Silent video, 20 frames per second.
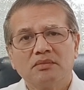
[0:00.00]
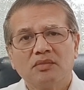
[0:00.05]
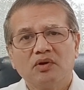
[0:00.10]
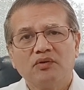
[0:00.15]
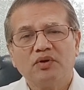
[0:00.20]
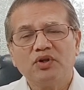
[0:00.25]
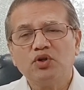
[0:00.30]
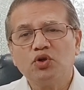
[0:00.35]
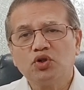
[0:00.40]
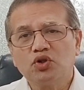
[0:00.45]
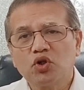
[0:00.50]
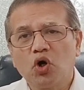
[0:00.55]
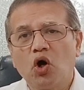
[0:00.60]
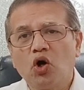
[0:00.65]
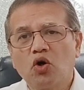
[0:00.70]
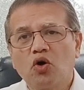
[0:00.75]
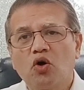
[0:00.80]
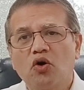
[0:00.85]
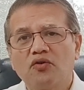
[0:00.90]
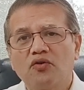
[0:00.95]
When you
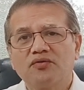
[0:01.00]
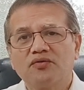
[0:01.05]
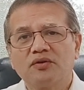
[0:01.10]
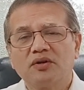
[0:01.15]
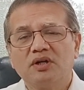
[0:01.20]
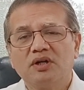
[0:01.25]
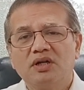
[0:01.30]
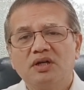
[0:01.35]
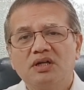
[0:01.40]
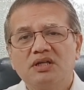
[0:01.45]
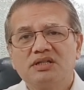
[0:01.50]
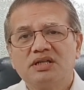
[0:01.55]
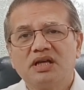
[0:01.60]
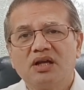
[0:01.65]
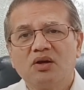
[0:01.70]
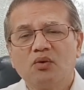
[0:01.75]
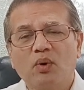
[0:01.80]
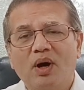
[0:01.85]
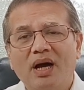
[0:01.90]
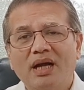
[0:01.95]
talk of
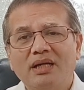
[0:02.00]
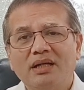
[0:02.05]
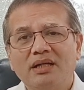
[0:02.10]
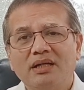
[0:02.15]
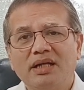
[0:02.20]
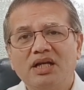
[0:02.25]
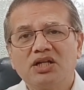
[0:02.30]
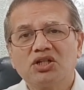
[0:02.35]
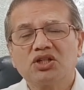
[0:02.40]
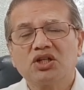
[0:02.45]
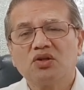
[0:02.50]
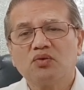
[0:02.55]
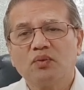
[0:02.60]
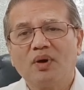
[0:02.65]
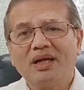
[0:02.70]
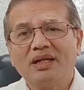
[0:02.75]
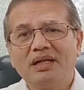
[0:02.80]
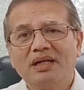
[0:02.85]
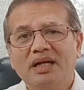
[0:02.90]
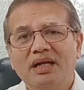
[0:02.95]
saying one nation,
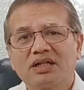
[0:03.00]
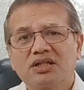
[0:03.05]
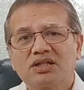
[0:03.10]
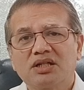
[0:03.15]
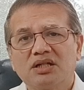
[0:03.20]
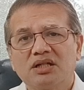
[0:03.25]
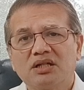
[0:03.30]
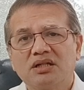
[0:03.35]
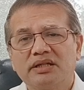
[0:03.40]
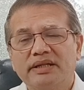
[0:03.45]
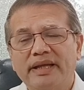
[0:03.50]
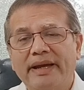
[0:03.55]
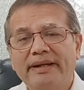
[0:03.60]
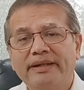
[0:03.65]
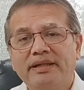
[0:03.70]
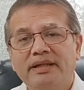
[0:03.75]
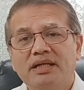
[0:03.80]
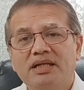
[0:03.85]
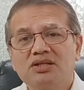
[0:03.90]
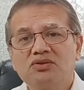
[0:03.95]
one election,
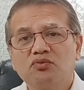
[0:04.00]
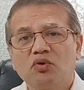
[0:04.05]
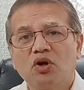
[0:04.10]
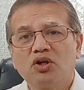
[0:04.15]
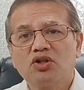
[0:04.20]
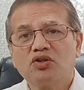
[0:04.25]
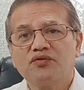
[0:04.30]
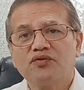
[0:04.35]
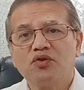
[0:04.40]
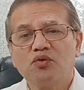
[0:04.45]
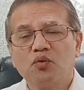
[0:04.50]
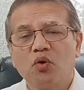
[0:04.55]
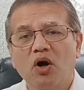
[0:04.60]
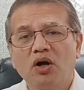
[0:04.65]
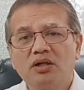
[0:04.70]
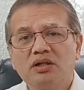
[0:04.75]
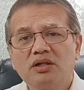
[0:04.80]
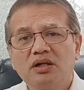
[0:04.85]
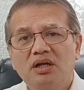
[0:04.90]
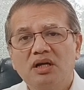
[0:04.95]
that is what, if you
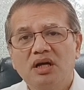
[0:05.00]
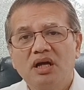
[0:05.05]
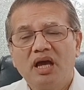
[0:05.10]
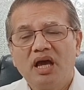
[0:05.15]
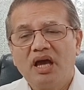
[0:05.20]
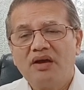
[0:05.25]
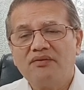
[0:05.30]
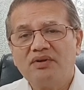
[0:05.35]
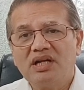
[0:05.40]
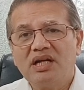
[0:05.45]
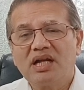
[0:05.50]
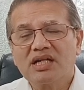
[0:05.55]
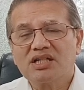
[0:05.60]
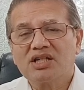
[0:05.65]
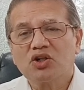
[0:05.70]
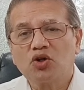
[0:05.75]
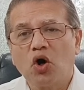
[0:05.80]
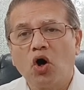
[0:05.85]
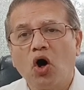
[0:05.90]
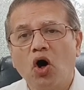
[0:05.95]
want, have
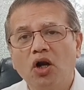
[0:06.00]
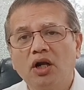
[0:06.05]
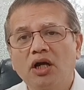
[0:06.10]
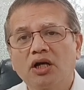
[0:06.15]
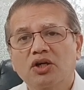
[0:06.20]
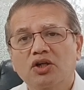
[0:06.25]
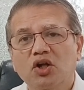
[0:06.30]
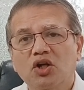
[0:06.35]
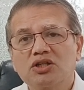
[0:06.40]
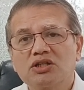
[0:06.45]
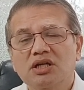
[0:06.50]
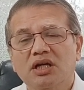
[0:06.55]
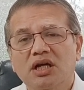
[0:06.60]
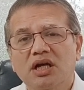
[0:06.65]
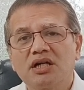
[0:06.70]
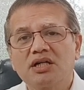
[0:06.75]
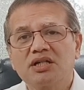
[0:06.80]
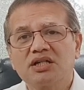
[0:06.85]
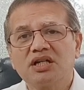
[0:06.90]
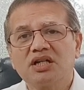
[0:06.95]
election all across the
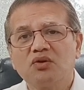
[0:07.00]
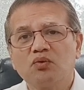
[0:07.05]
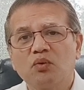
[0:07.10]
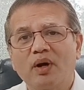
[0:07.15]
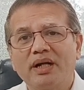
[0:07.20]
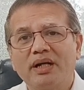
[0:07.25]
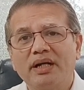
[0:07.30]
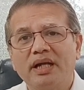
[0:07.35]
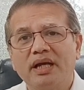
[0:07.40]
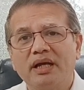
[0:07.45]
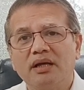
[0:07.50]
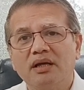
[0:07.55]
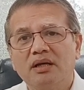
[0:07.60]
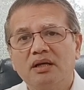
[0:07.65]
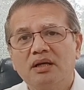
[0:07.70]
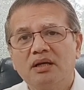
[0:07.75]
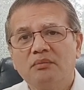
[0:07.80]
country in one day,